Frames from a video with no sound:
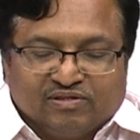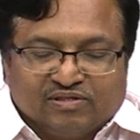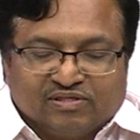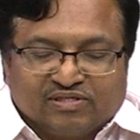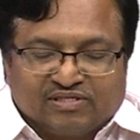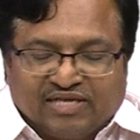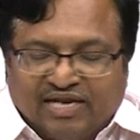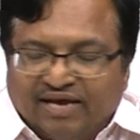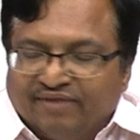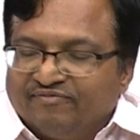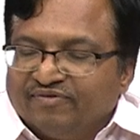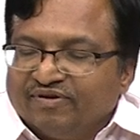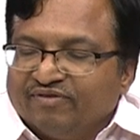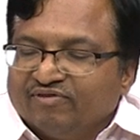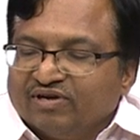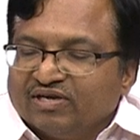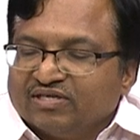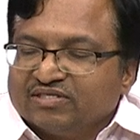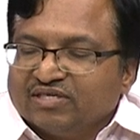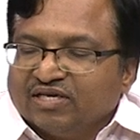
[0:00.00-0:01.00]
slab
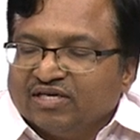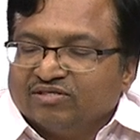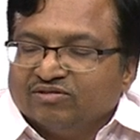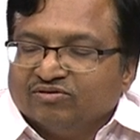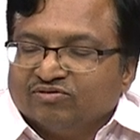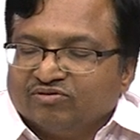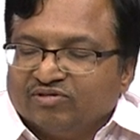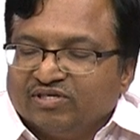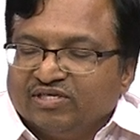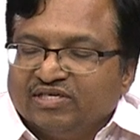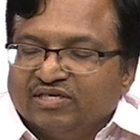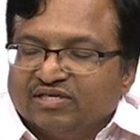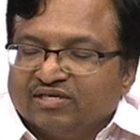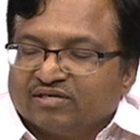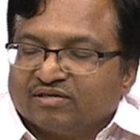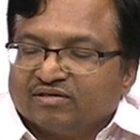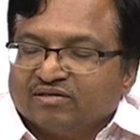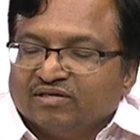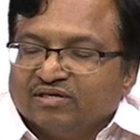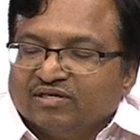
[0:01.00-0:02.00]
waveguides. As you see here,
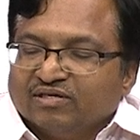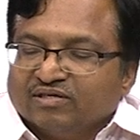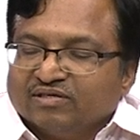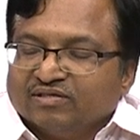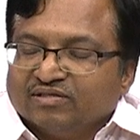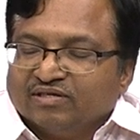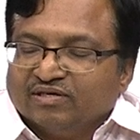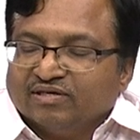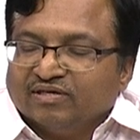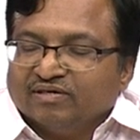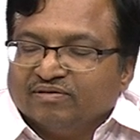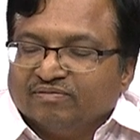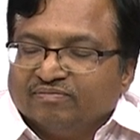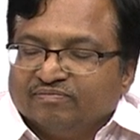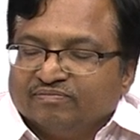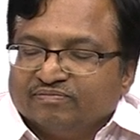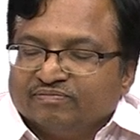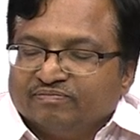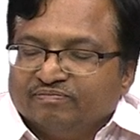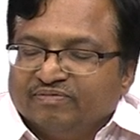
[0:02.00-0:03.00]
the
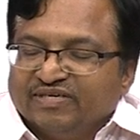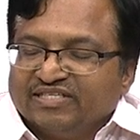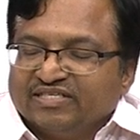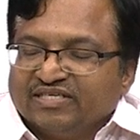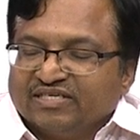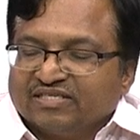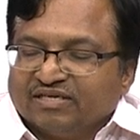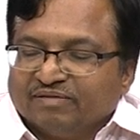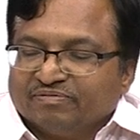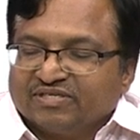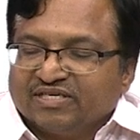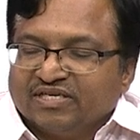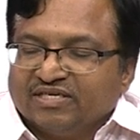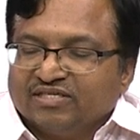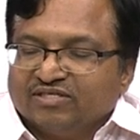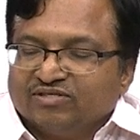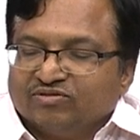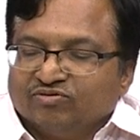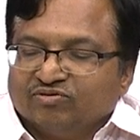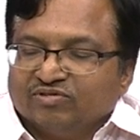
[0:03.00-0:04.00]
basic
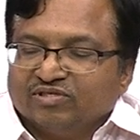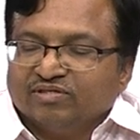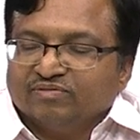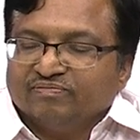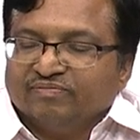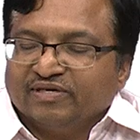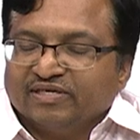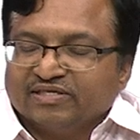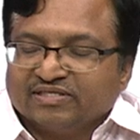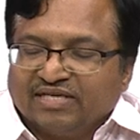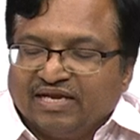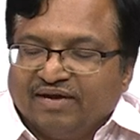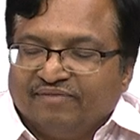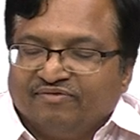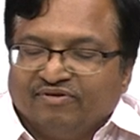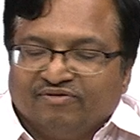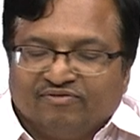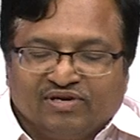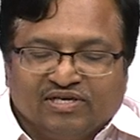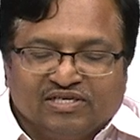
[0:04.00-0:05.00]
substrate is chosen, a
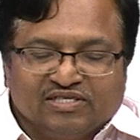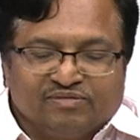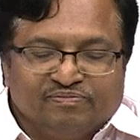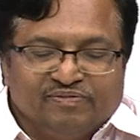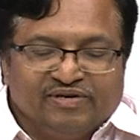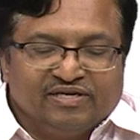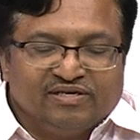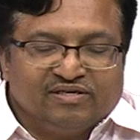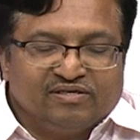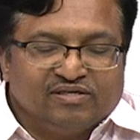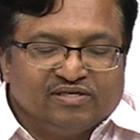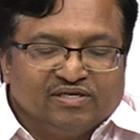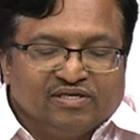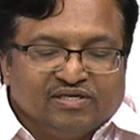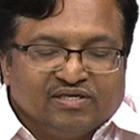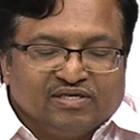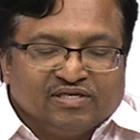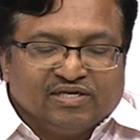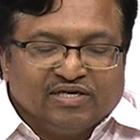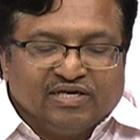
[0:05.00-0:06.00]
slab waveguide is made,
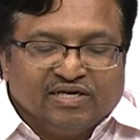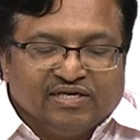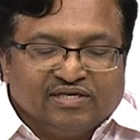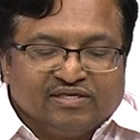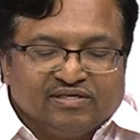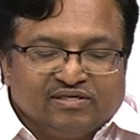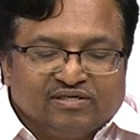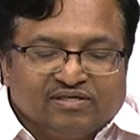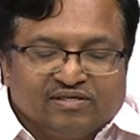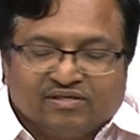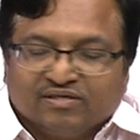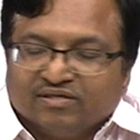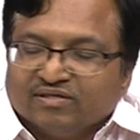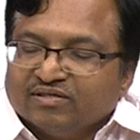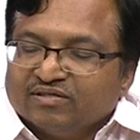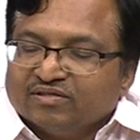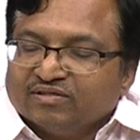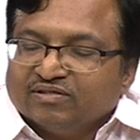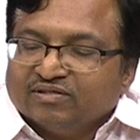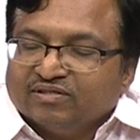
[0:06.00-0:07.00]
and
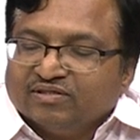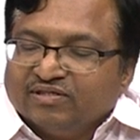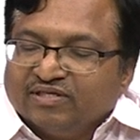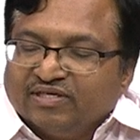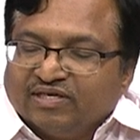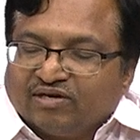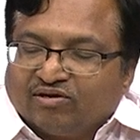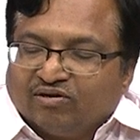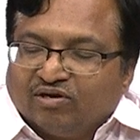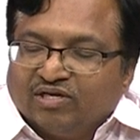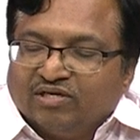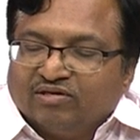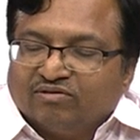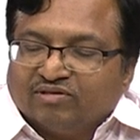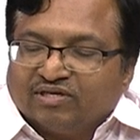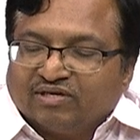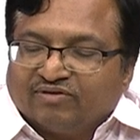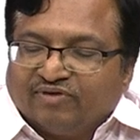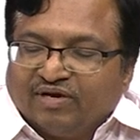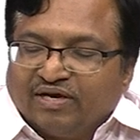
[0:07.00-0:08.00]
according to
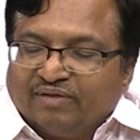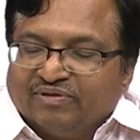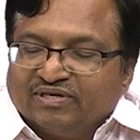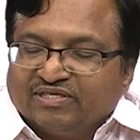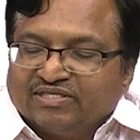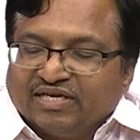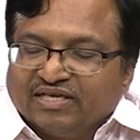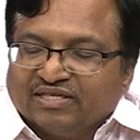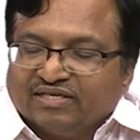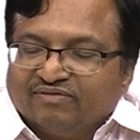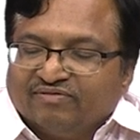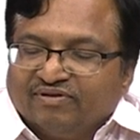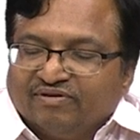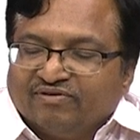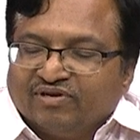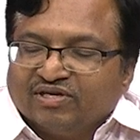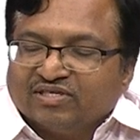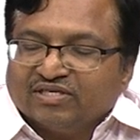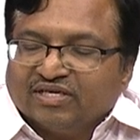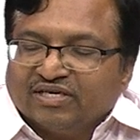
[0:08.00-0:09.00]
the requirement channel
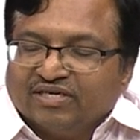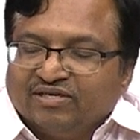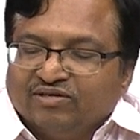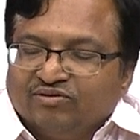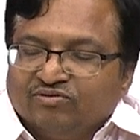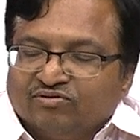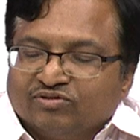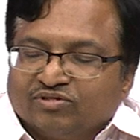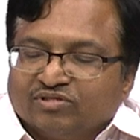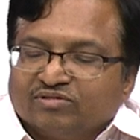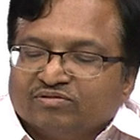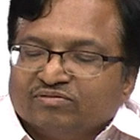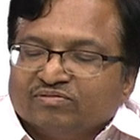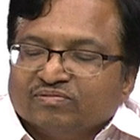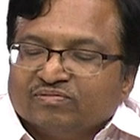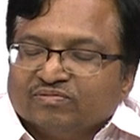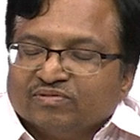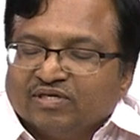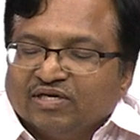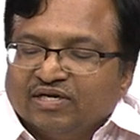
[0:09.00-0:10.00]
waveguides are induced
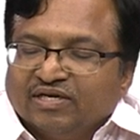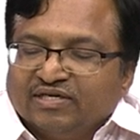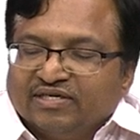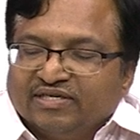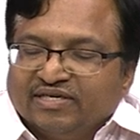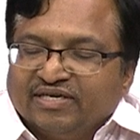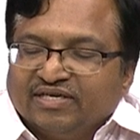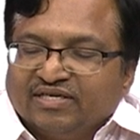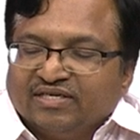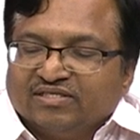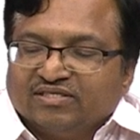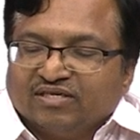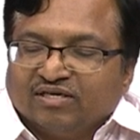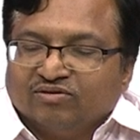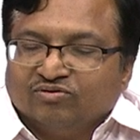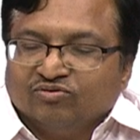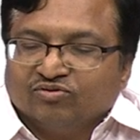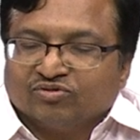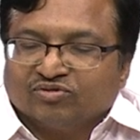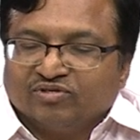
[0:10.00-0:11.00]
and gratings
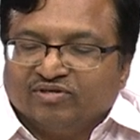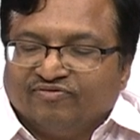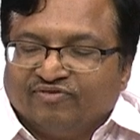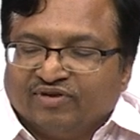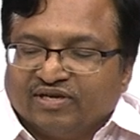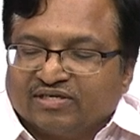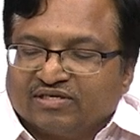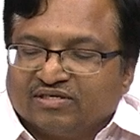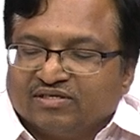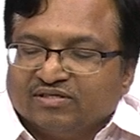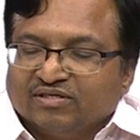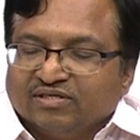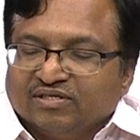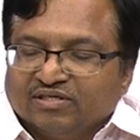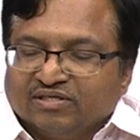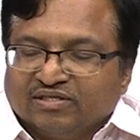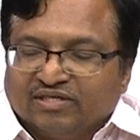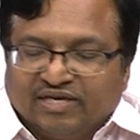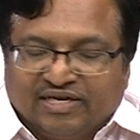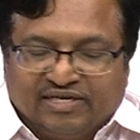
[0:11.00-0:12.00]
are used to deflect
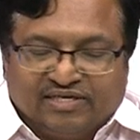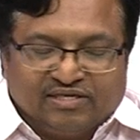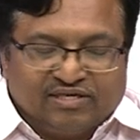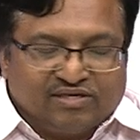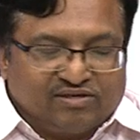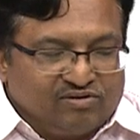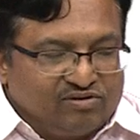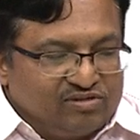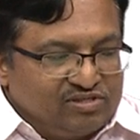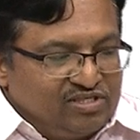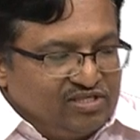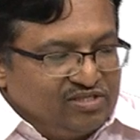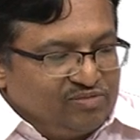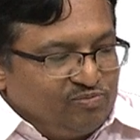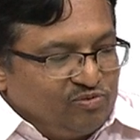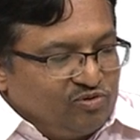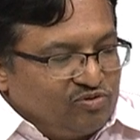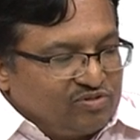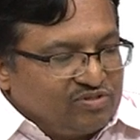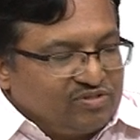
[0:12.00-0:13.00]
the light across these
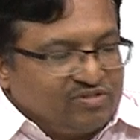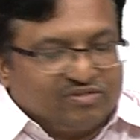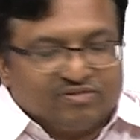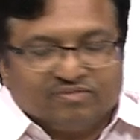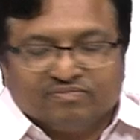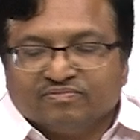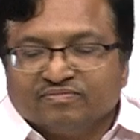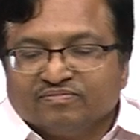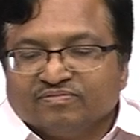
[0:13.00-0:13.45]
ports.